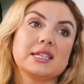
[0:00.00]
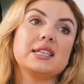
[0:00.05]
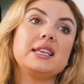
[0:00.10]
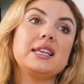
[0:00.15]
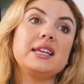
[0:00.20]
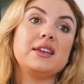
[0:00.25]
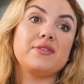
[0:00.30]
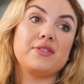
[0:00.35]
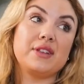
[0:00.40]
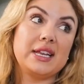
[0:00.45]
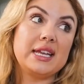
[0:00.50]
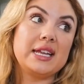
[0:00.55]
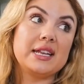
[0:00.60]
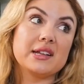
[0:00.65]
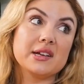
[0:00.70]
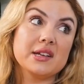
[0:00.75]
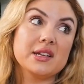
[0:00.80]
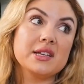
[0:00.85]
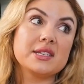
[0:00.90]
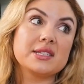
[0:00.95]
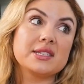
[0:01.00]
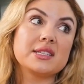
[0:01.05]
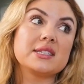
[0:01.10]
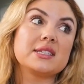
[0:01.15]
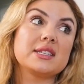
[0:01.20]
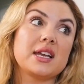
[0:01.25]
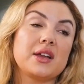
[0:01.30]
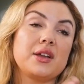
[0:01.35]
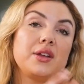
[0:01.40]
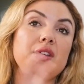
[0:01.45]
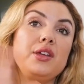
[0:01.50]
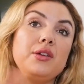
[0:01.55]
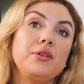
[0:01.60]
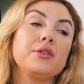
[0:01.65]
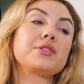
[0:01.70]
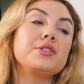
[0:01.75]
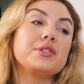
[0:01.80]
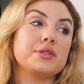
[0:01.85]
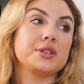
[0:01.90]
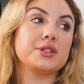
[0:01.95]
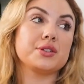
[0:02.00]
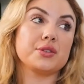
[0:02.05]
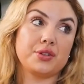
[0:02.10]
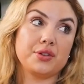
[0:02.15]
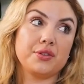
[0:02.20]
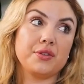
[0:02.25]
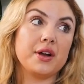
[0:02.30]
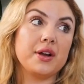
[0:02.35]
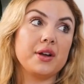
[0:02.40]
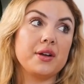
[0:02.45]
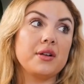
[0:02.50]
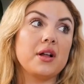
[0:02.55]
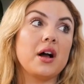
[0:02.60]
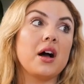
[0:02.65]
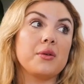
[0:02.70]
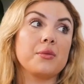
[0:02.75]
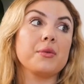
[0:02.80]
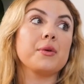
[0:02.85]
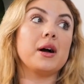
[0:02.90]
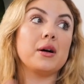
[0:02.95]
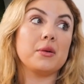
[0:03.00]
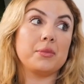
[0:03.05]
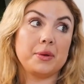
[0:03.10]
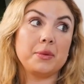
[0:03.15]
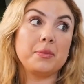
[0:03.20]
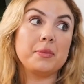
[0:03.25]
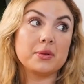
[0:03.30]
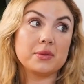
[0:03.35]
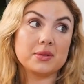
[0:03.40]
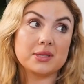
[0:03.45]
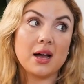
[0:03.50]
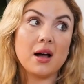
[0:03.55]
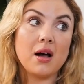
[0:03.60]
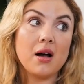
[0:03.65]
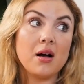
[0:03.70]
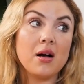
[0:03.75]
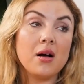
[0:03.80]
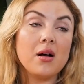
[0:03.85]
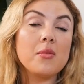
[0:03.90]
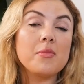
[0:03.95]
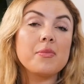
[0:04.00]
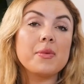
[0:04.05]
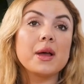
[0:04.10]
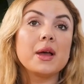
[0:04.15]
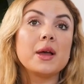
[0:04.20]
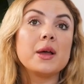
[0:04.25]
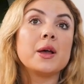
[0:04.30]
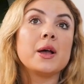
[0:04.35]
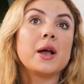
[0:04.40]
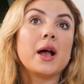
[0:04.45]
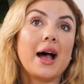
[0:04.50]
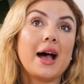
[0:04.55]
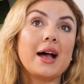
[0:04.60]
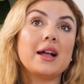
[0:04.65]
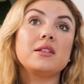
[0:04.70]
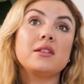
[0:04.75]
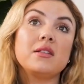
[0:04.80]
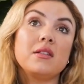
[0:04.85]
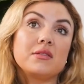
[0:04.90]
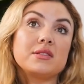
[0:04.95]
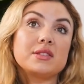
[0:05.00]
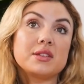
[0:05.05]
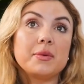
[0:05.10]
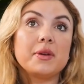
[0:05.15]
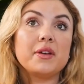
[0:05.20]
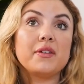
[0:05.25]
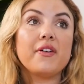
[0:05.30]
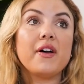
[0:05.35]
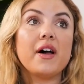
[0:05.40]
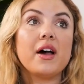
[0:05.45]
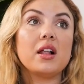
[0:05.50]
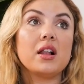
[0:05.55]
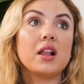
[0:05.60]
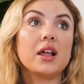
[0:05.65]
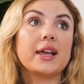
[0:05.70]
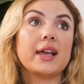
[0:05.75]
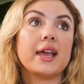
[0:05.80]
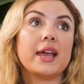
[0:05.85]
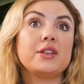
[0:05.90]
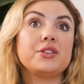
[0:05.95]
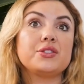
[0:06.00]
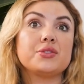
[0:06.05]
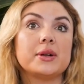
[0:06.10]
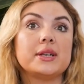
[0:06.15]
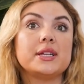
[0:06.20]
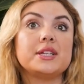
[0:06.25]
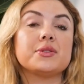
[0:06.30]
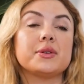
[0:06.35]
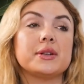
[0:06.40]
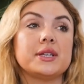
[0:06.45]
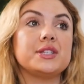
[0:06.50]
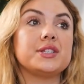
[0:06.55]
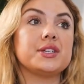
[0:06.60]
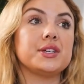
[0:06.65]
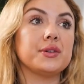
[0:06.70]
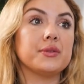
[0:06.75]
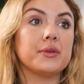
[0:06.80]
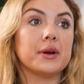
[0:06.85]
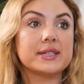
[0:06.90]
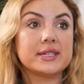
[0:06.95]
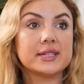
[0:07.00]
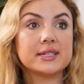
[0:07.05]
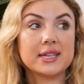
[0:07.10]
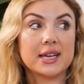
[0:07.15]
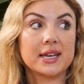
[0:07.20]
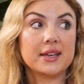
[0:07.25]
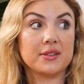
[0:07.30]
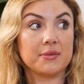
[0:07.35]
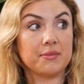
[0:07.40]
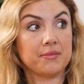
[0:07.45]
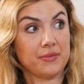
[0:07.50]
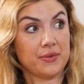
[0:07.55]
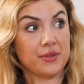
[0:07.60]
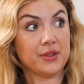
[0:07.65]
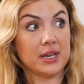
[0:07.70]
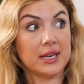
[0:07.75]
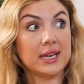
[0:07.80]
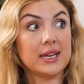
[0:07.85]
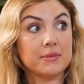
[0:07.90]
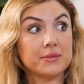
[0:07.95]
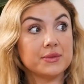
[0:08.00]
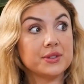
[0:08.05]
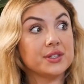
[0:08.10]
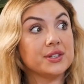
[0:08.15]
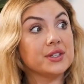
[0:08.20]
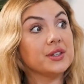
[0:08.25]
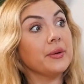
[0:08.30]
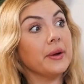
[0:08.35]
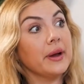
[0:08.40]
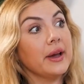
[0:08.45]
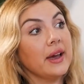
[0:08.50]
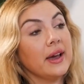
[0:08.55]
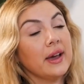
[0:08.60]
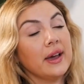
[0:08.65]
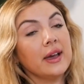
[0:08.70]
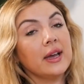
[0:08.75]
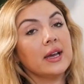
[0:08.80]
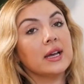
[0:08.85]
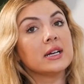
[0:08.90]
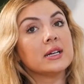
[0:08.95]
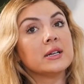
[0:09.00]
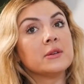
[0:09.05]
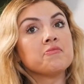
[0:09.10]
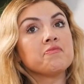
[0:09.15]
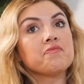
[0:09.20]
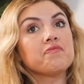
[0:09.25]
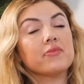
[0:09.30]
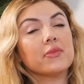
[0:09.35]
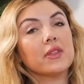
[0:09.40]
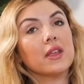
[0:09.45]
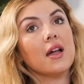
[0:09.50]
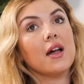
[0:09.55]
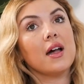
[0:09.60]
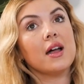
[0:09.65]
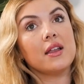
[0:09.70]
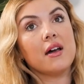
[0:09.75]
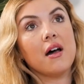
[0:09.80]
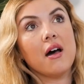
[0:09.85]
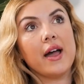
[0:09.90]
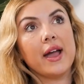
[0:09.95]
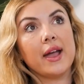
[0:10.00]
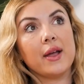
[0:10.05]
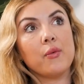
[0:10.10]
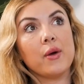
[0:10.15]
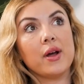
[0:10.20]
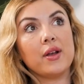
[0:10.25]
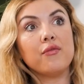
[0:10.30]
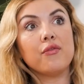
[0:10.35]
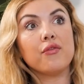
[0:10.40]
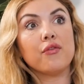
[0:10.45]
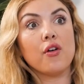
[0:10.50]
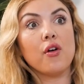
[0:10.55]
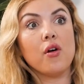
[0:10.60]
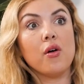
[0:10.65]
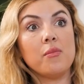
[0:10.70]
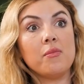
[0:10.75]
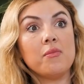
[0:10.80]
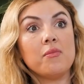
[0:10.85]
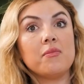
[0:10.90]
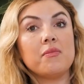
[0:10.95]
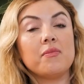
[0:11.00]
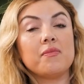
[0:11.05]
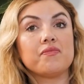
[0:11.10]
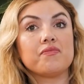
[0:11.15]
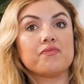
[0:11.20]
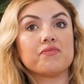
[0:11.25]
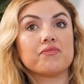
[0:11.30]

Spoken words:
to leave Linus and say, you can do this on your own, I will help you build it up. And to be fair, like in 2022, I did take the leap to do it. And I went from,